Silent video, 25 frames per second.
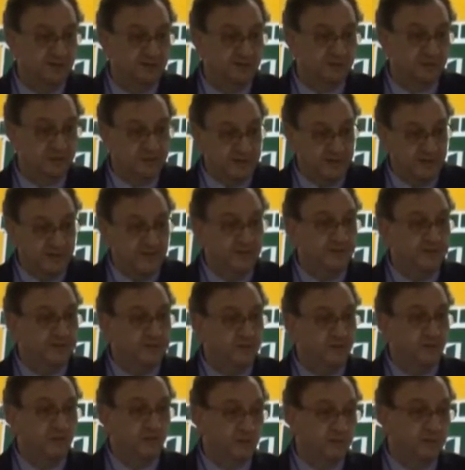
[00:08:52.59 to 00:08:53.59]
but
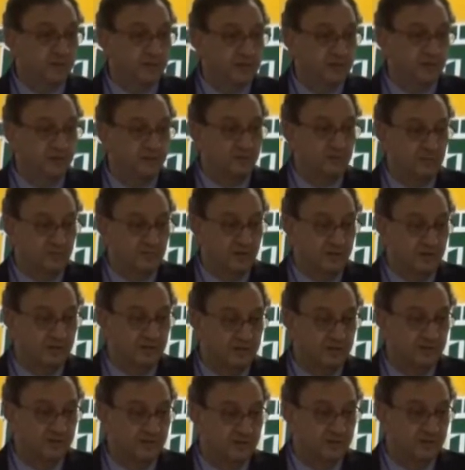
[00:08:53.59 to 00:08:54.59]
Candida should be kept in
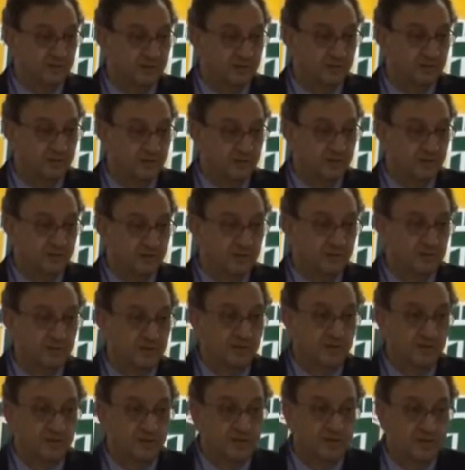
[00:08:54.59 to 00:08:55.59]
mind.
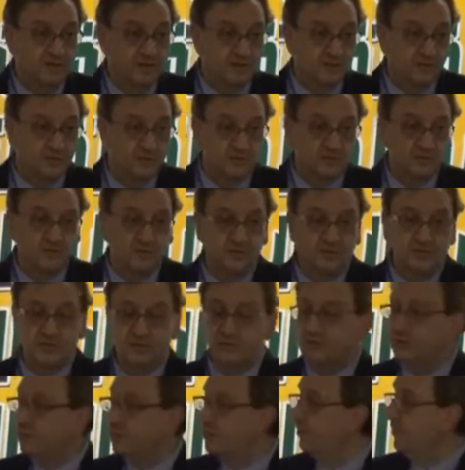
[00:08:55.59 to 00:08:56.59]
And the
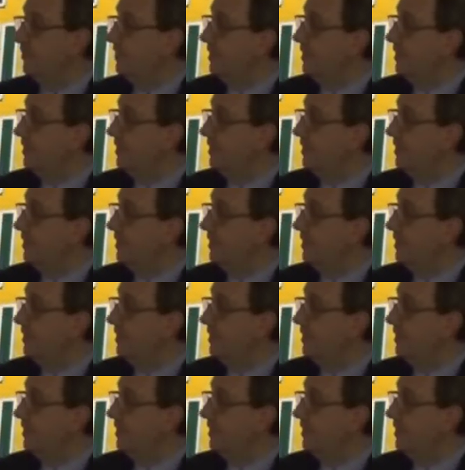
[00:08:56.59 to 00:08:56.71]
possibility of